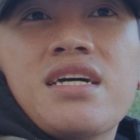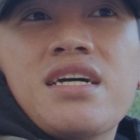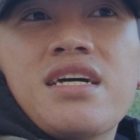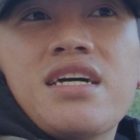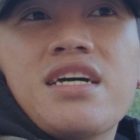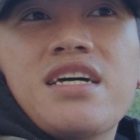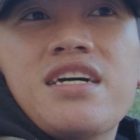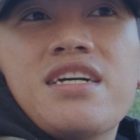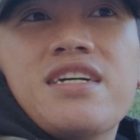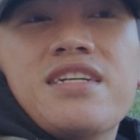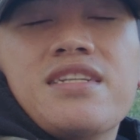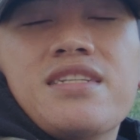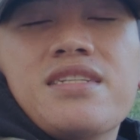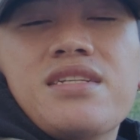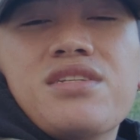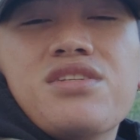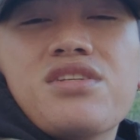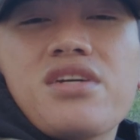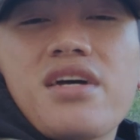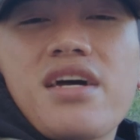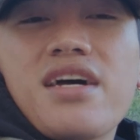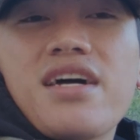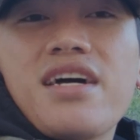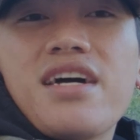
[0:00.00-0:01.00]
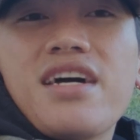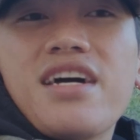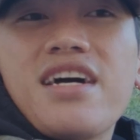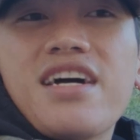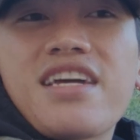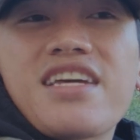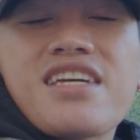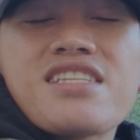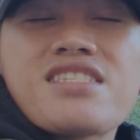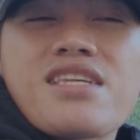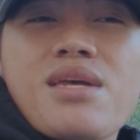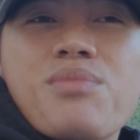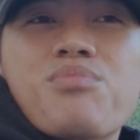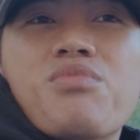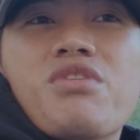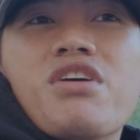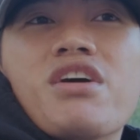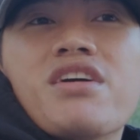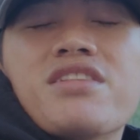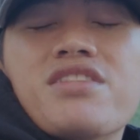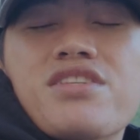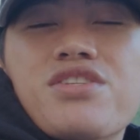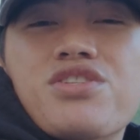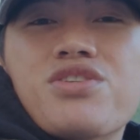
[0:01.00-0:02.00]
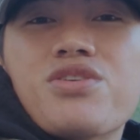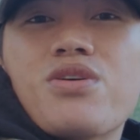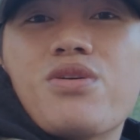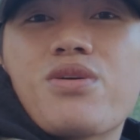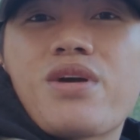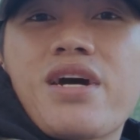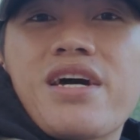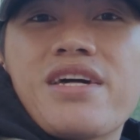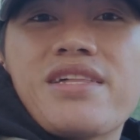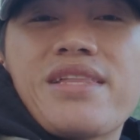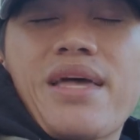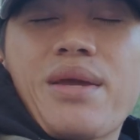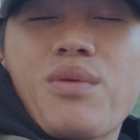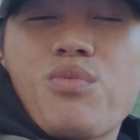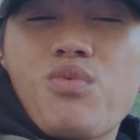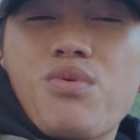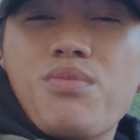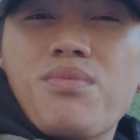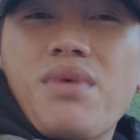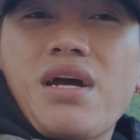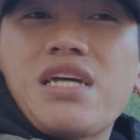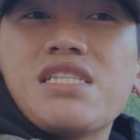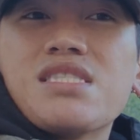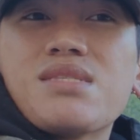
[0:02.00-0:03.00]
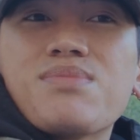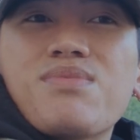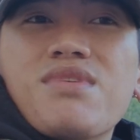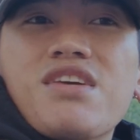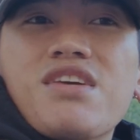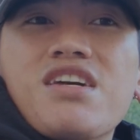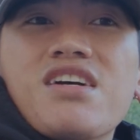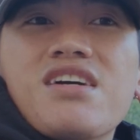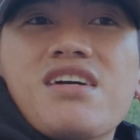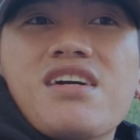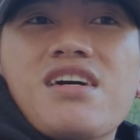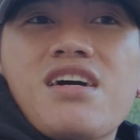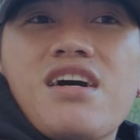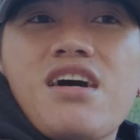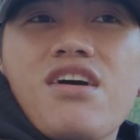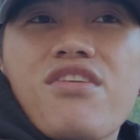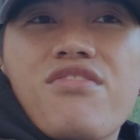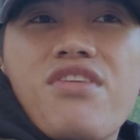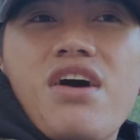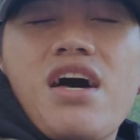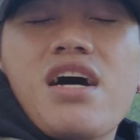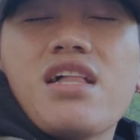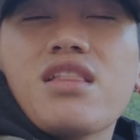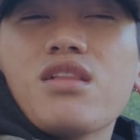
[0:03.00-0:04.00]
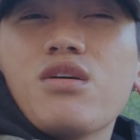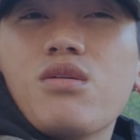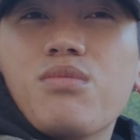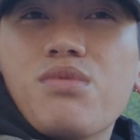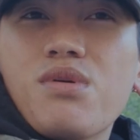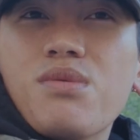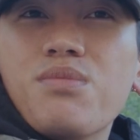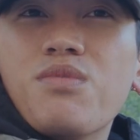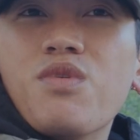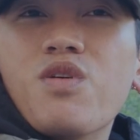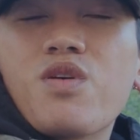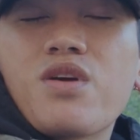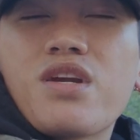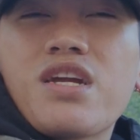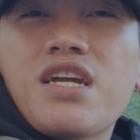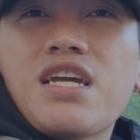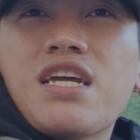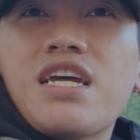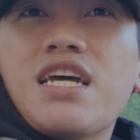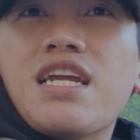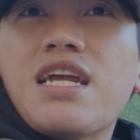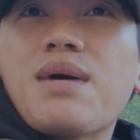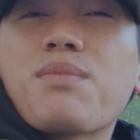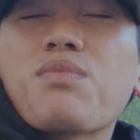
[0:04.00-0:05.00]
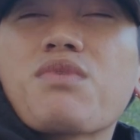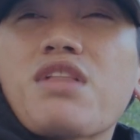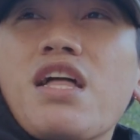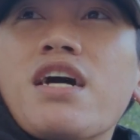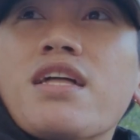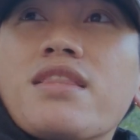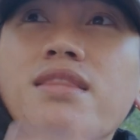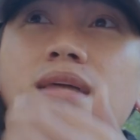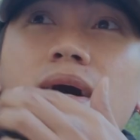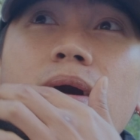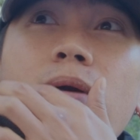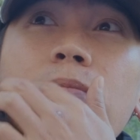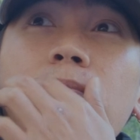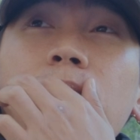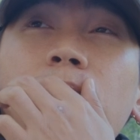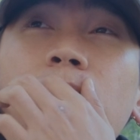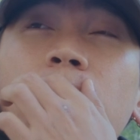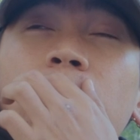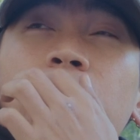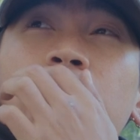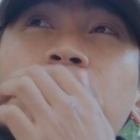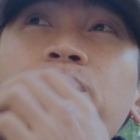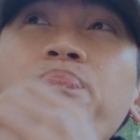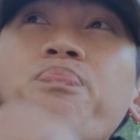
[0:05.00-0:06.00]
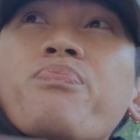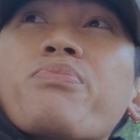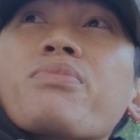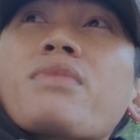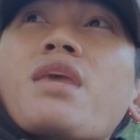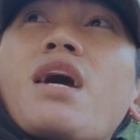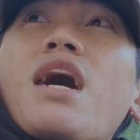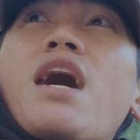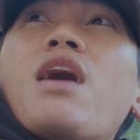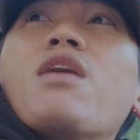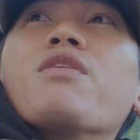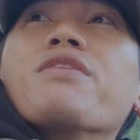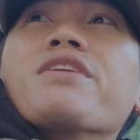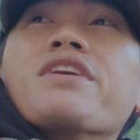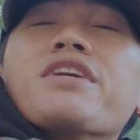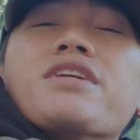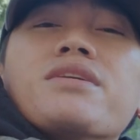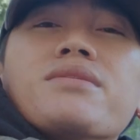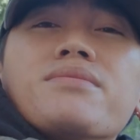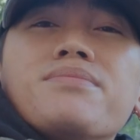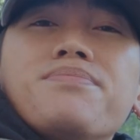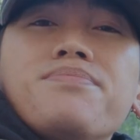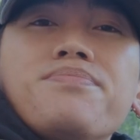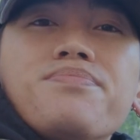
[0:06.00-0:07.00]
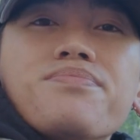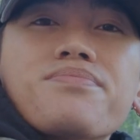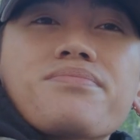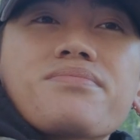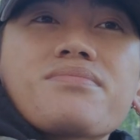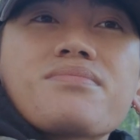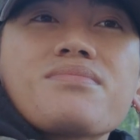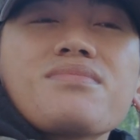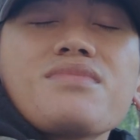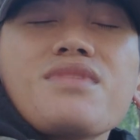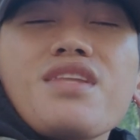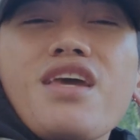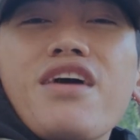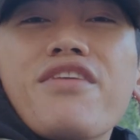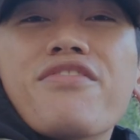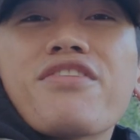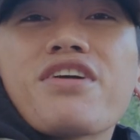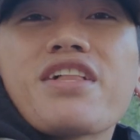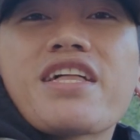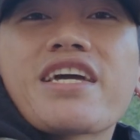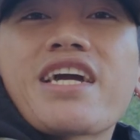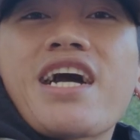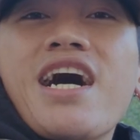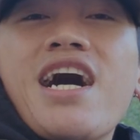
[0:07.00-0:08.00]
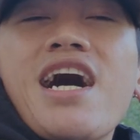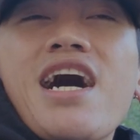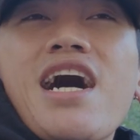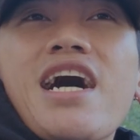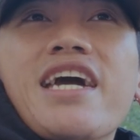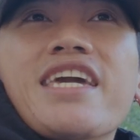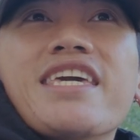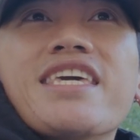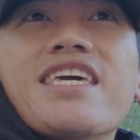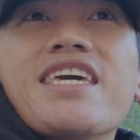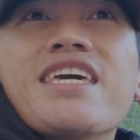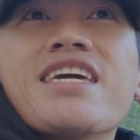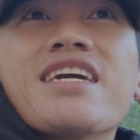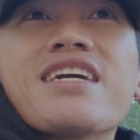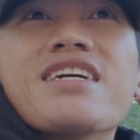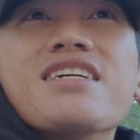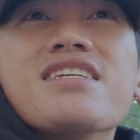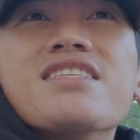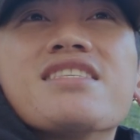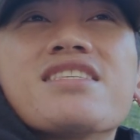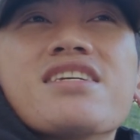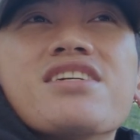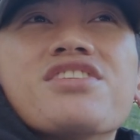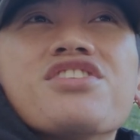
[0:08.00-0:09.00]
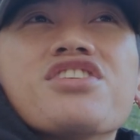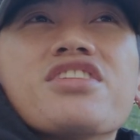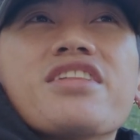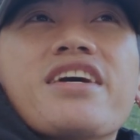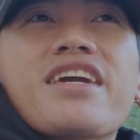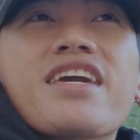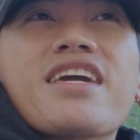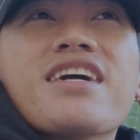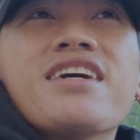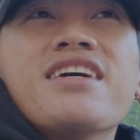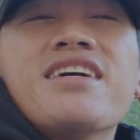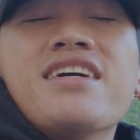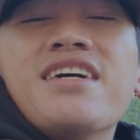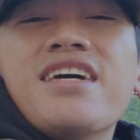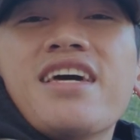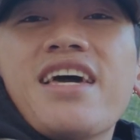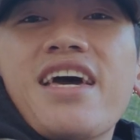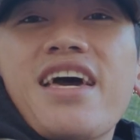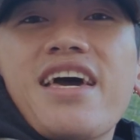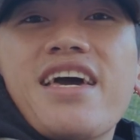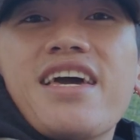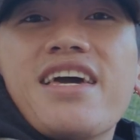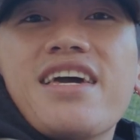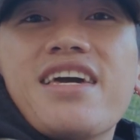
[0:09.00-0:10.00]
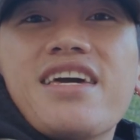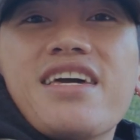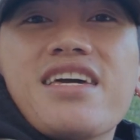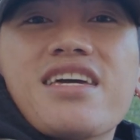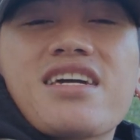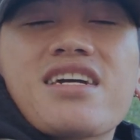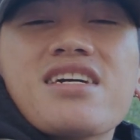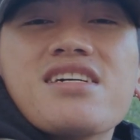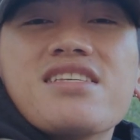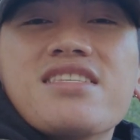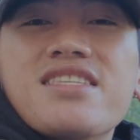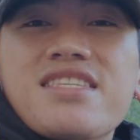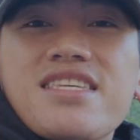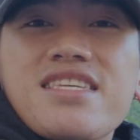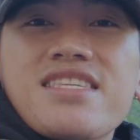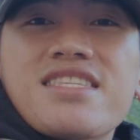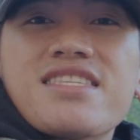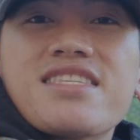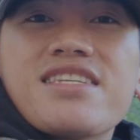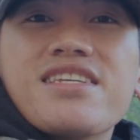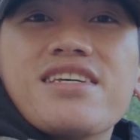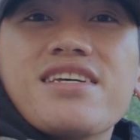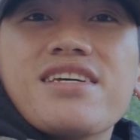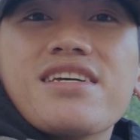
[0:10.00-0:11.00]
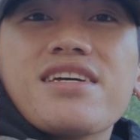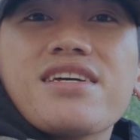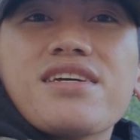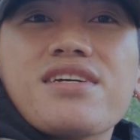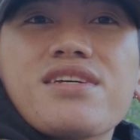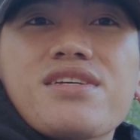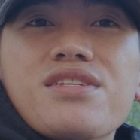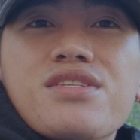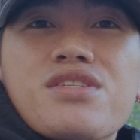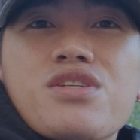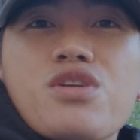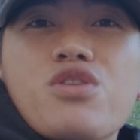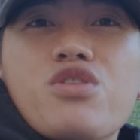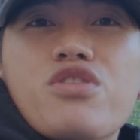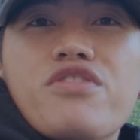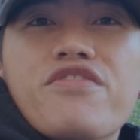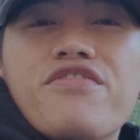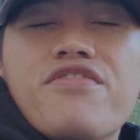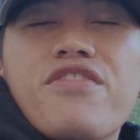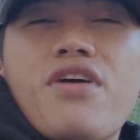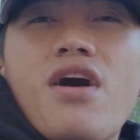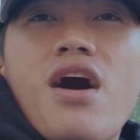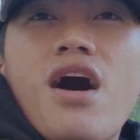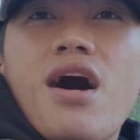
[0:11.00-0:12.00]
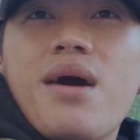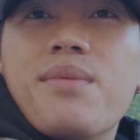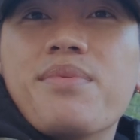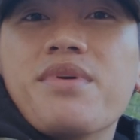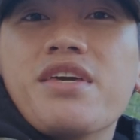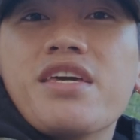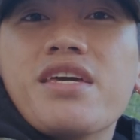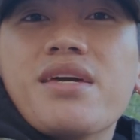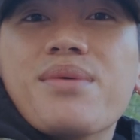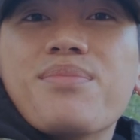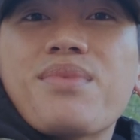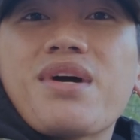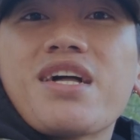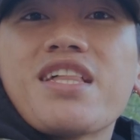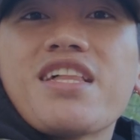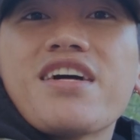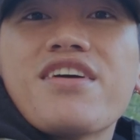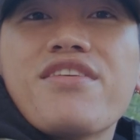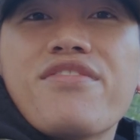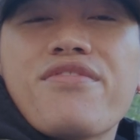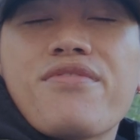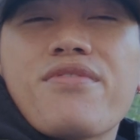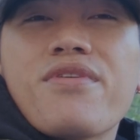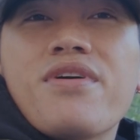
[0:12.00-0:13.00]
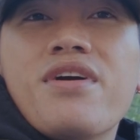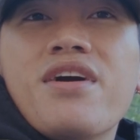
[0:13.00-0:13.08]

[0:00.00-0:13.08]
And I guess like being on this show kind of like reminds me of that a little bit more. And I'm glad that I'm out here. I feel like hiking is such like a consistent sort of hobby in my life,